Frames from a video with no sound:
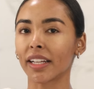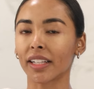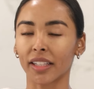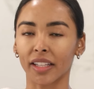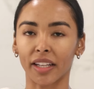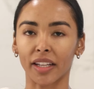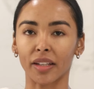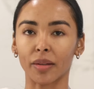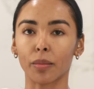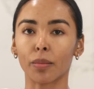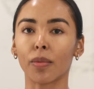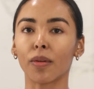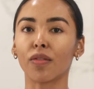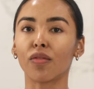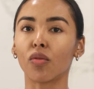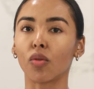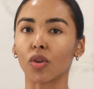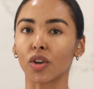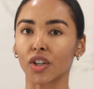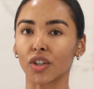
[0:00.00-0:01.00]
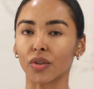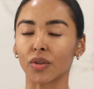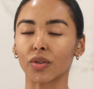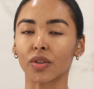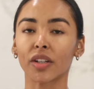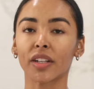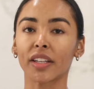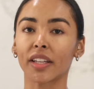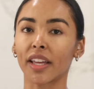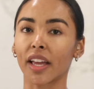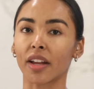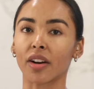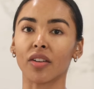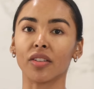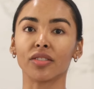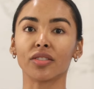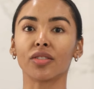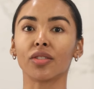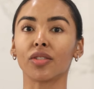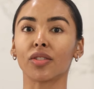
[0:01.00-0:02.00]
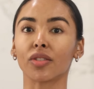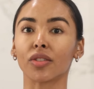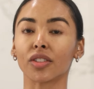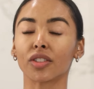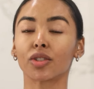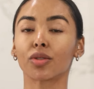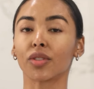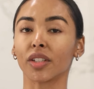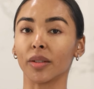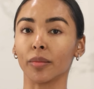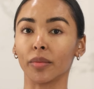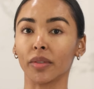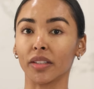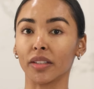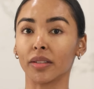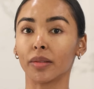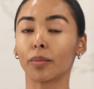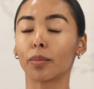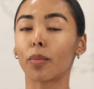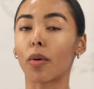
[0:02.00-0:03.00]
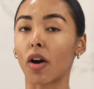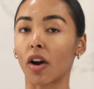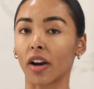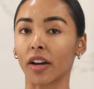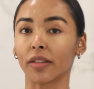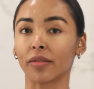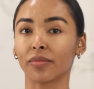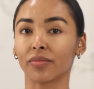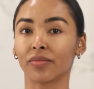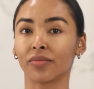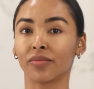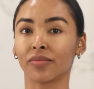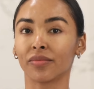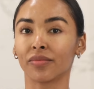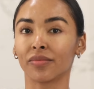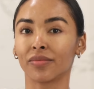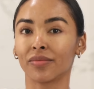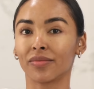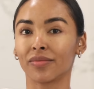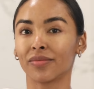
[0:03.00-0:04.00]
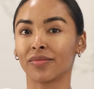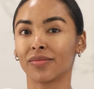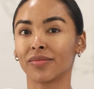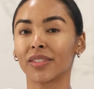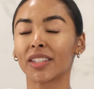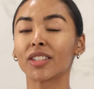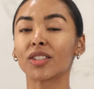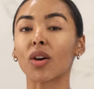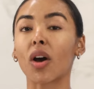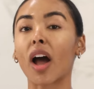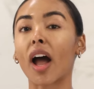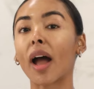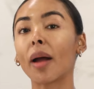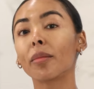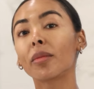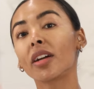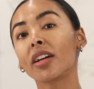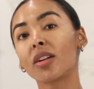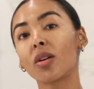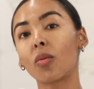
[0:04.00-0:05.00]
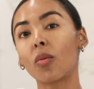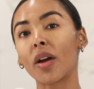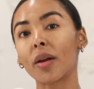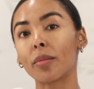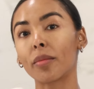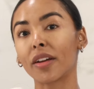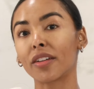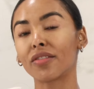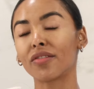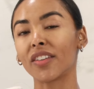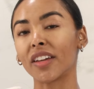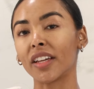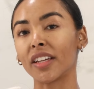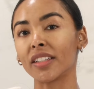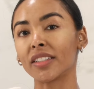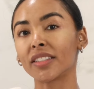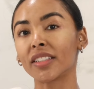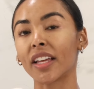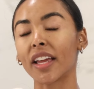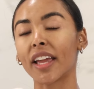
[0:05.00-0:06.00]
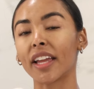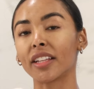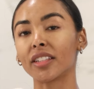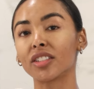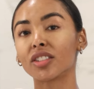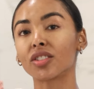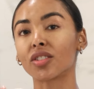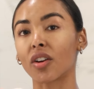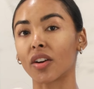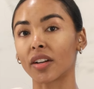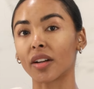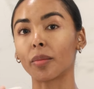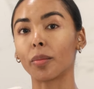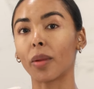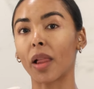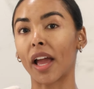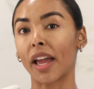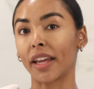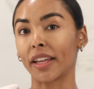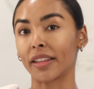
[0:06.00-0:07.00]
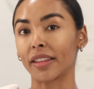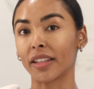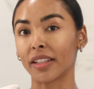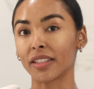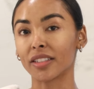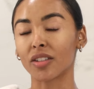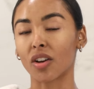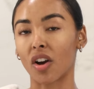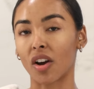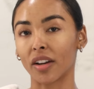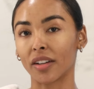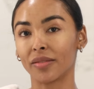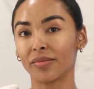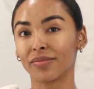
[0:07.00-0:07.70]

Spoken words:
clean before you get onto your treatment part. So I'm gonna wet my face and start applying this on.